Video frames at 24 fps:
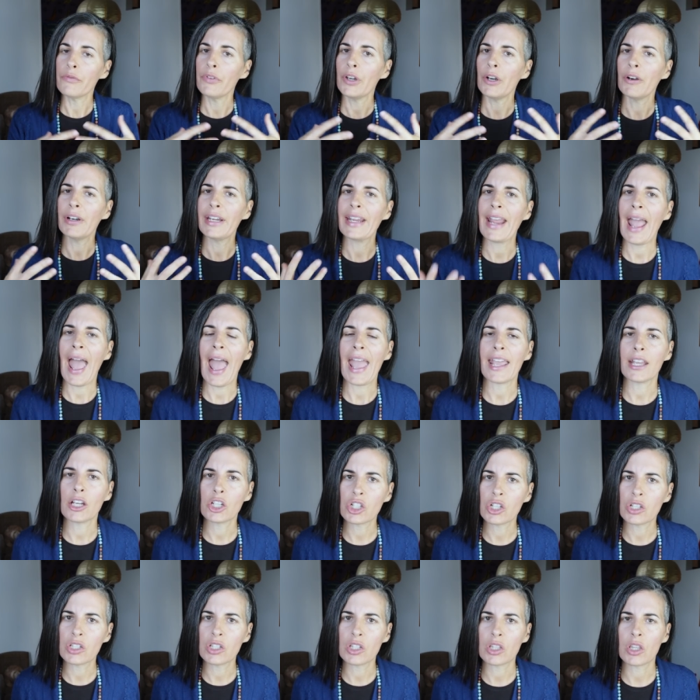very
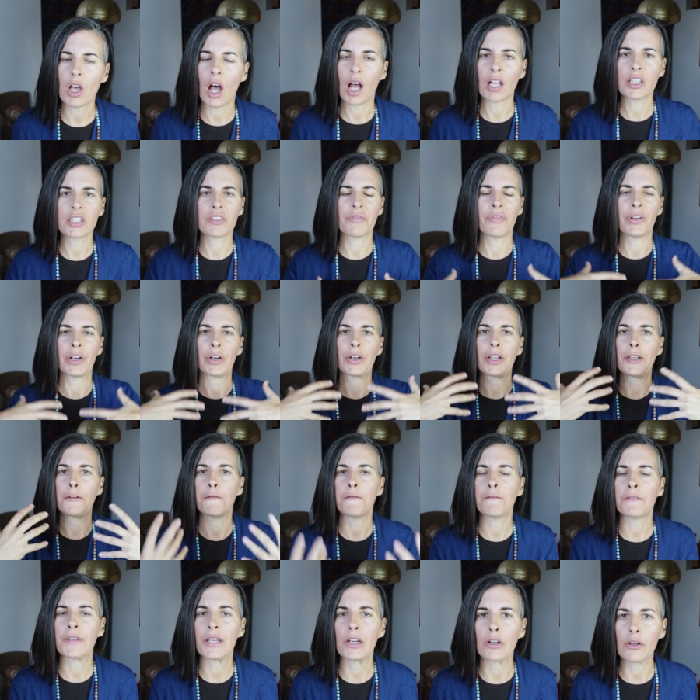anxious thoughts, very
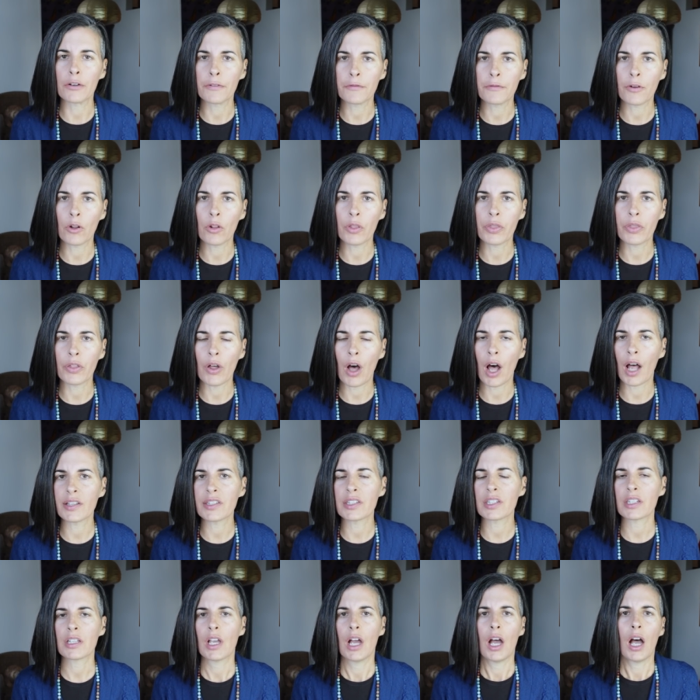fearful
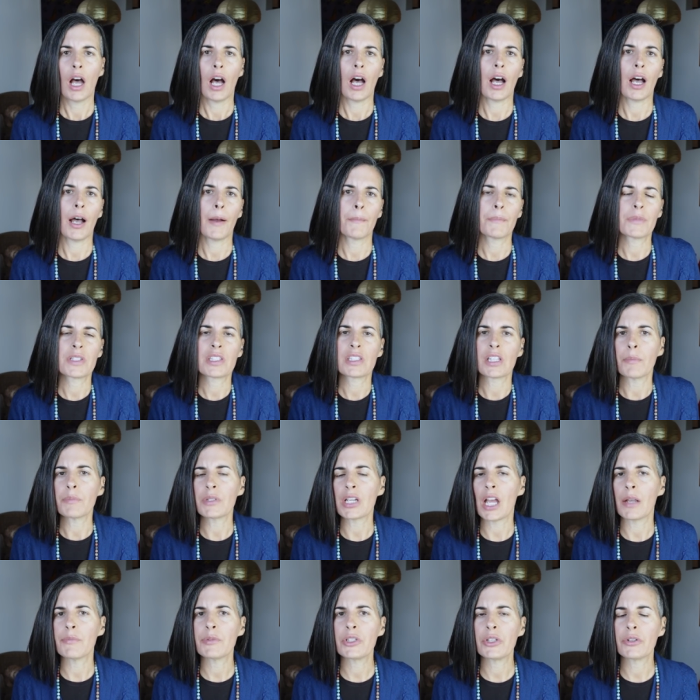thoughts. Um,
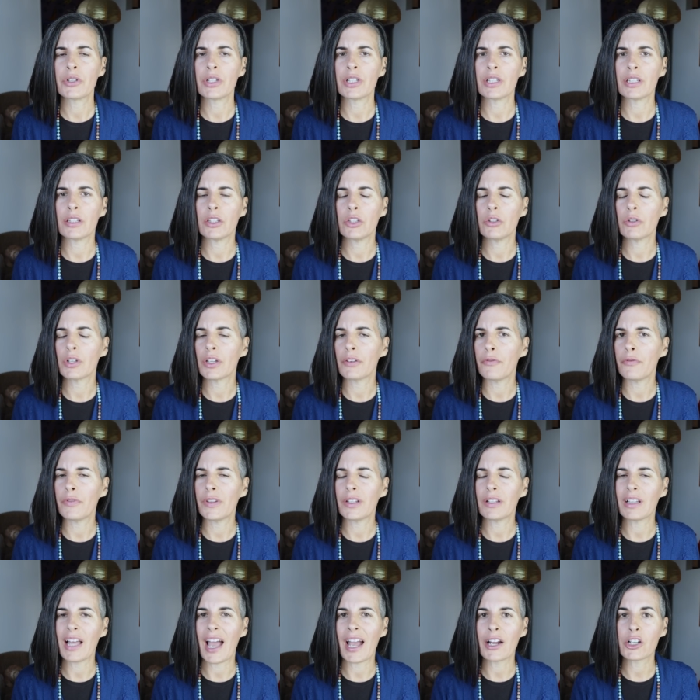sometimes you can you can
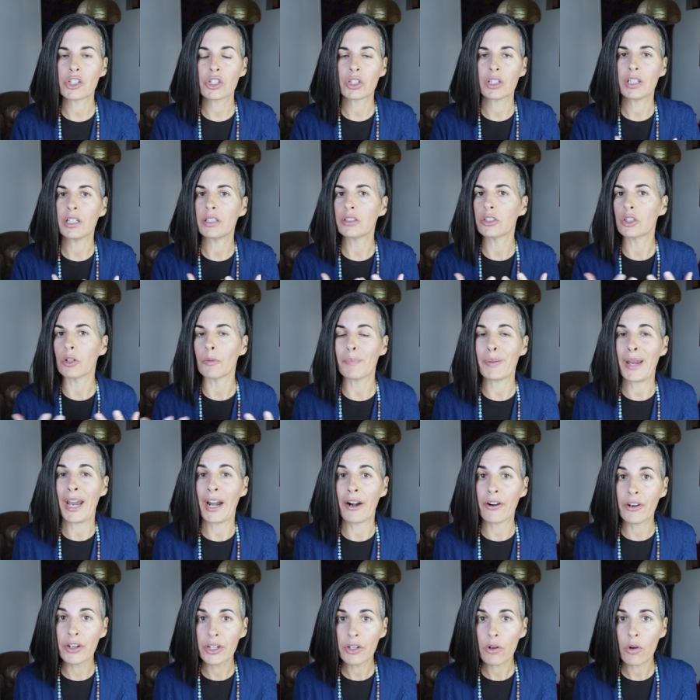feel actually a little
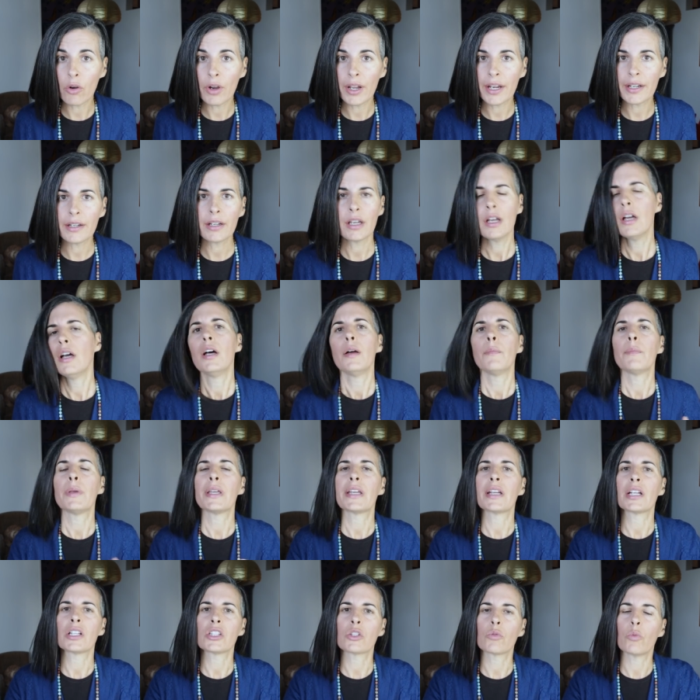paranoid
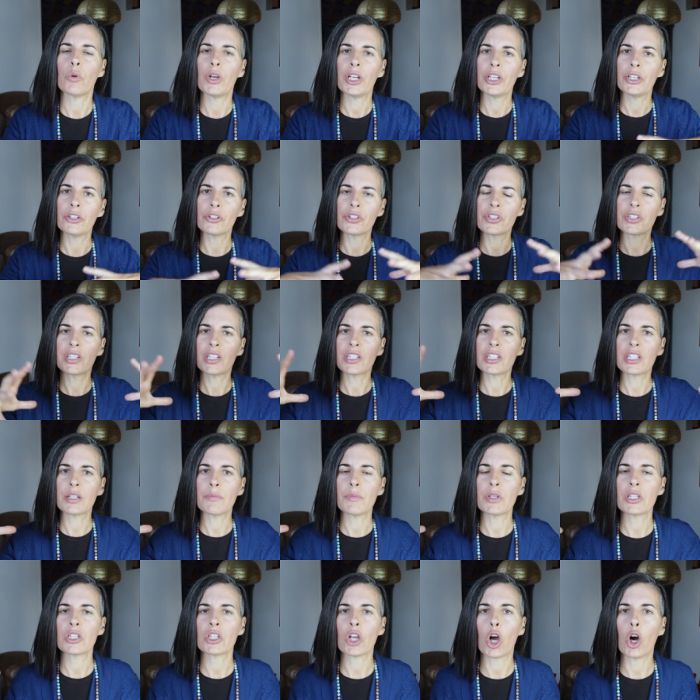because when your
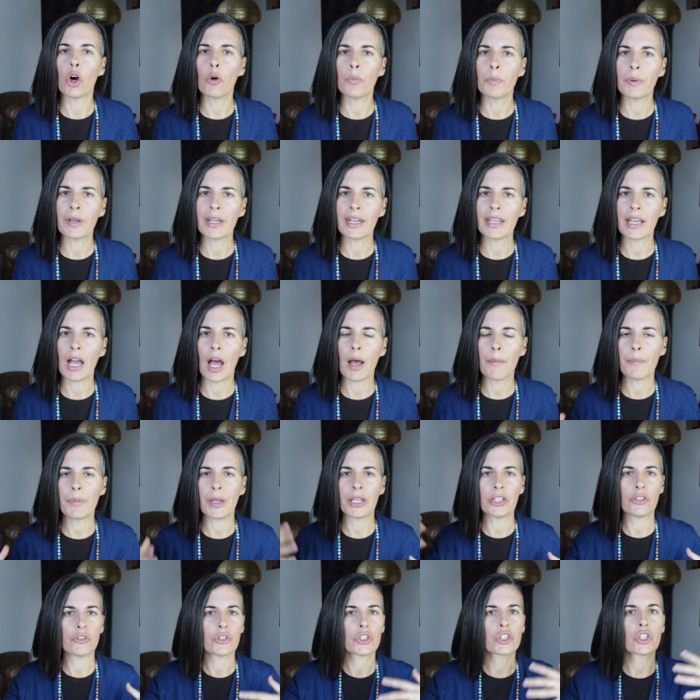system is opening up
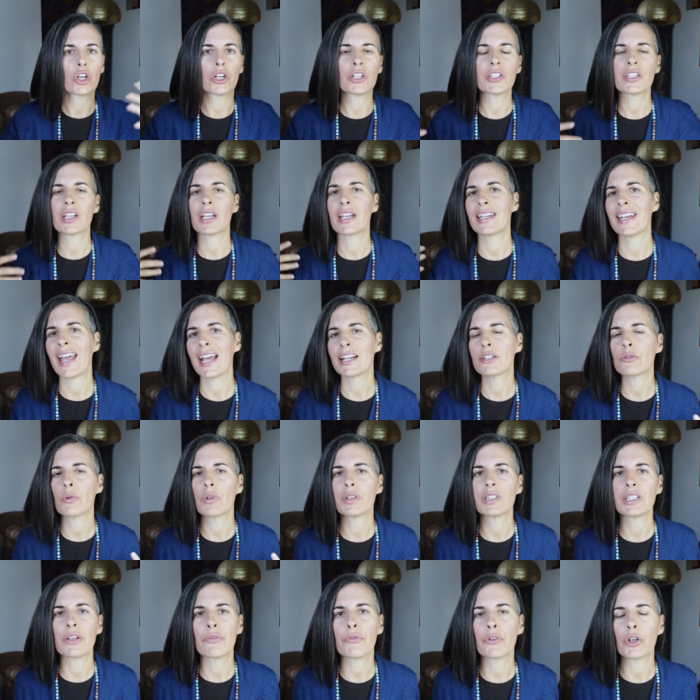and you start to connect
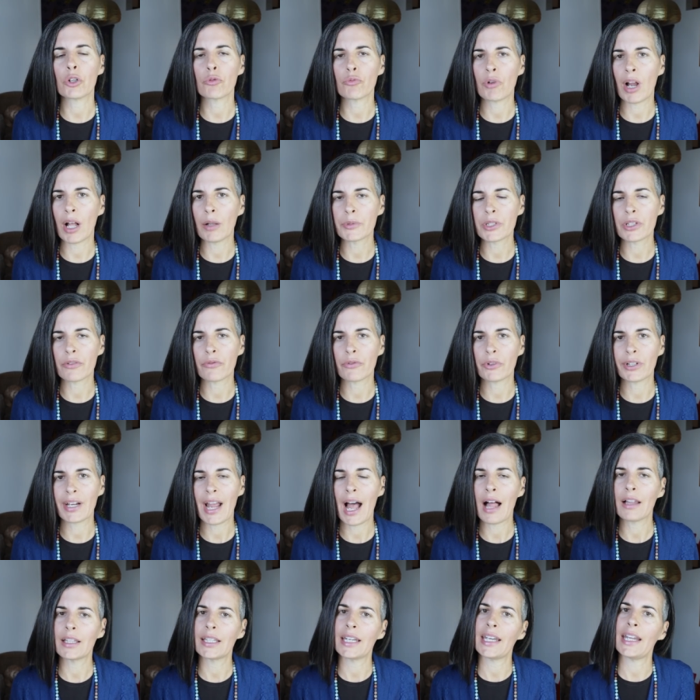with different realms of
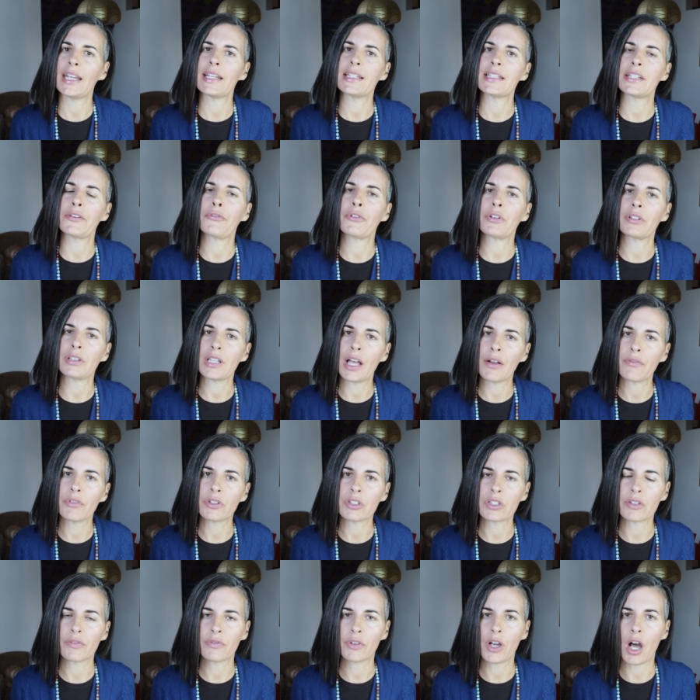reality and different
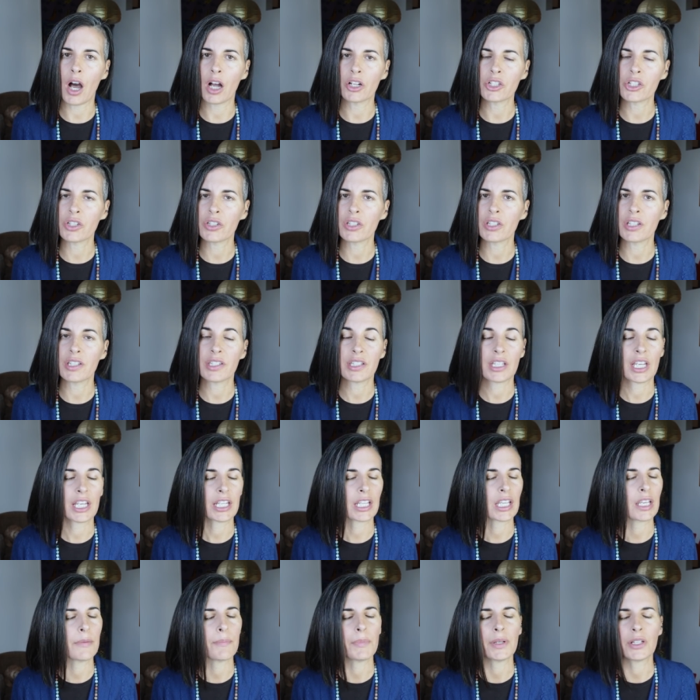levels of consciousness,
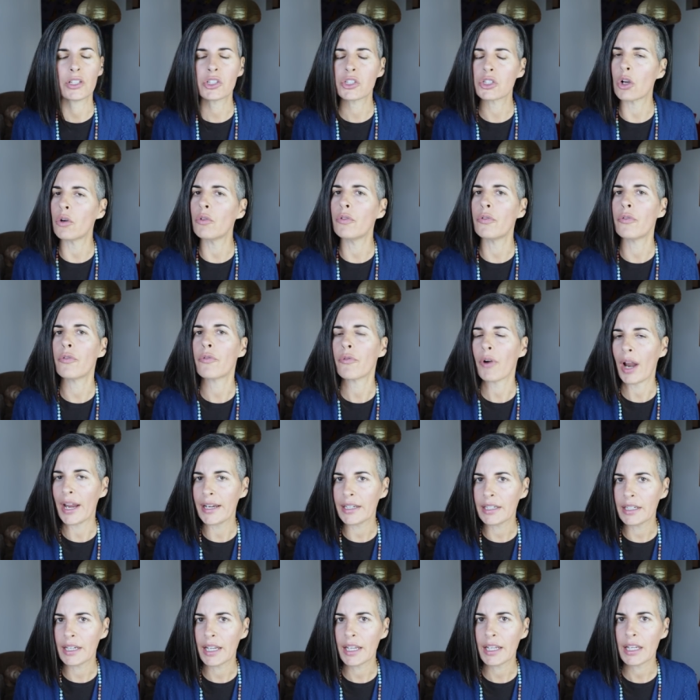it can be so
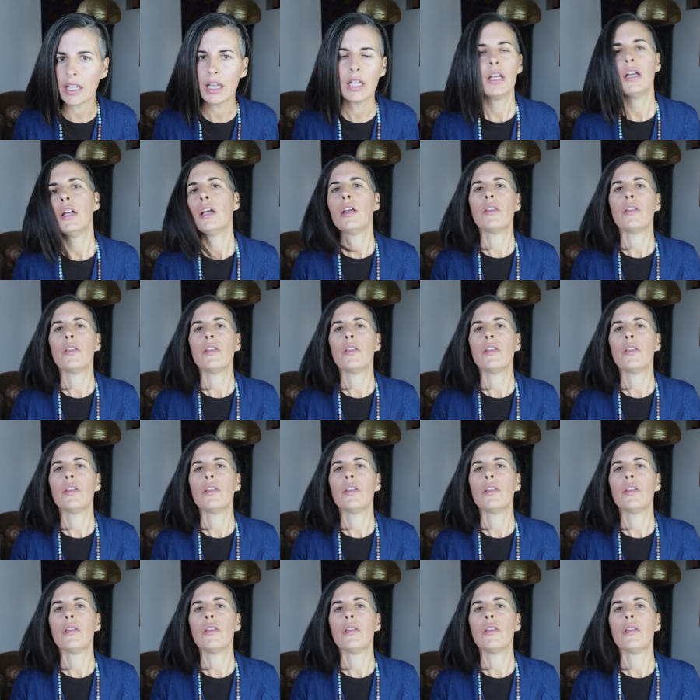frightening